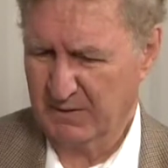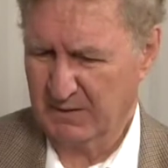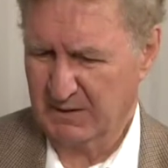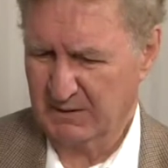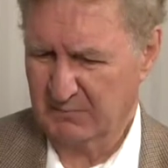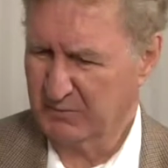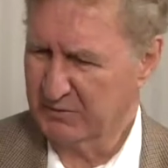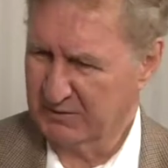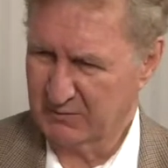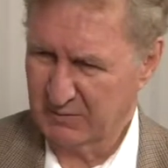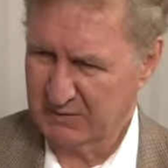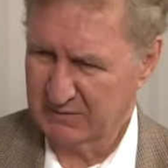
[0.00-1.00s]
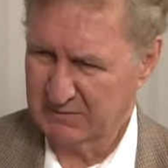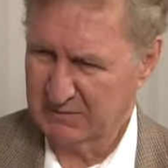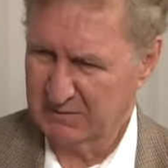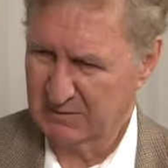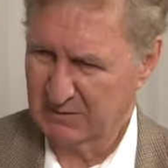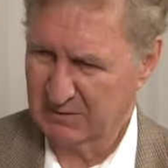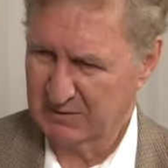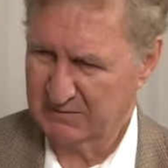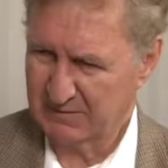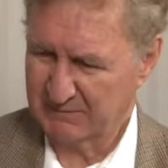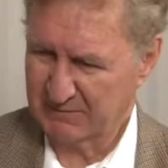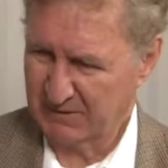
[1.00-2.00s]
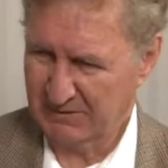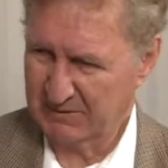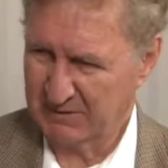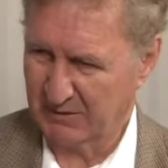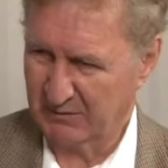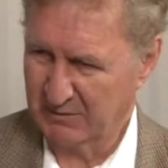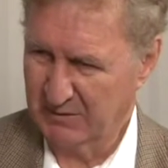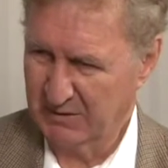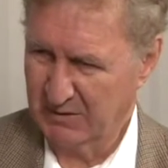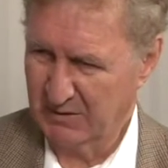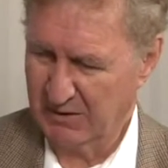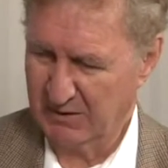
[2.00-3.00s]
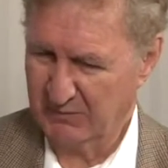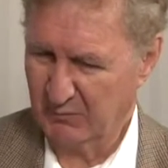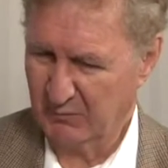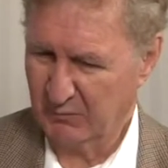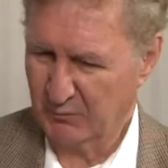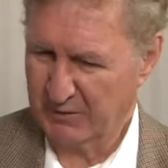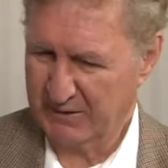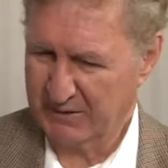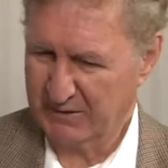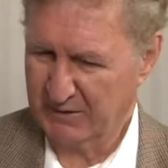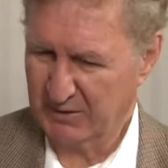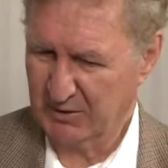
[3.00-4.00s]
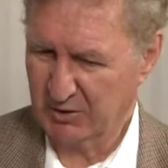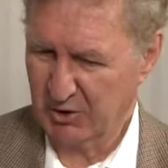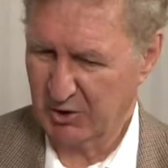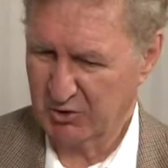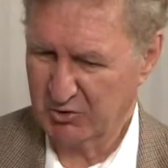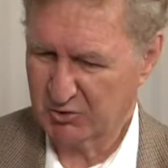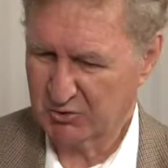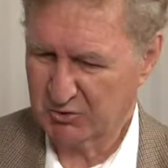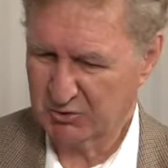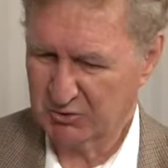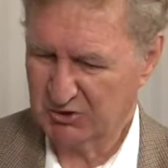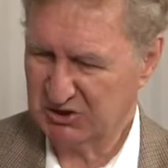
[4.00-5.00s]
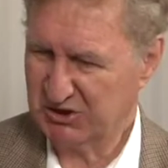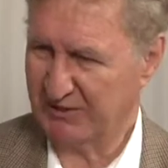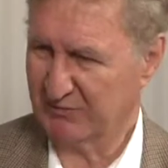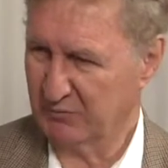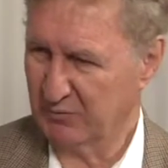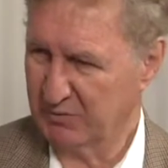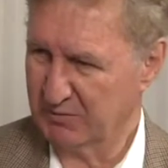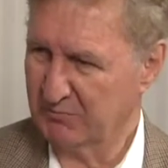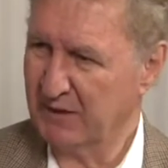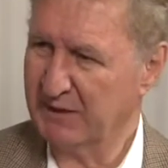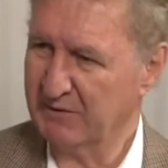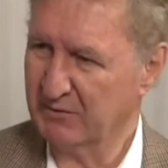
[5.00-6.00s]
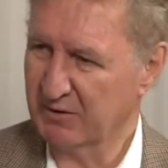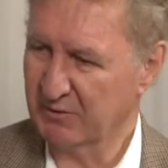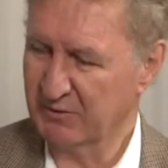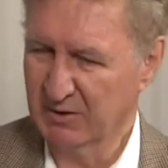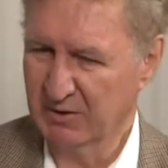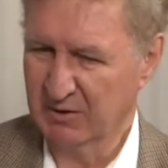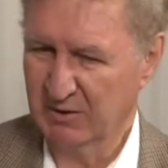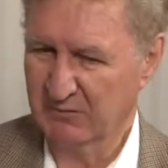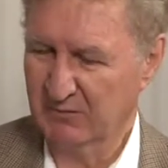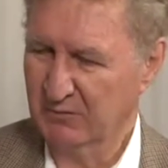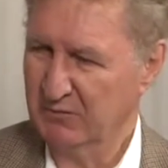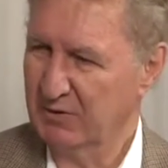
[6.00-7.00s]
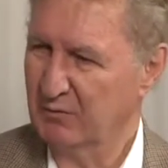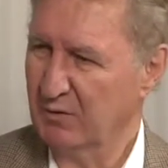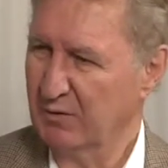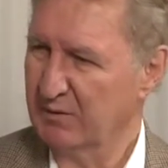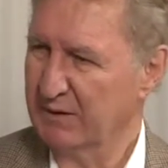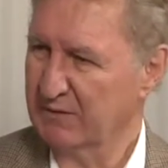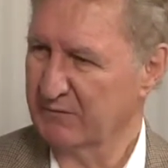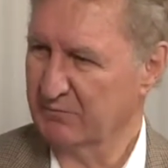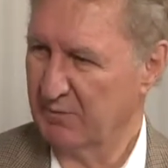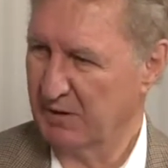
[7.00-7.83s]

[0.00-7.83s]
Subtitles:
Modikwa some time ago, where local shouts were being made, you know, if you don't want to make this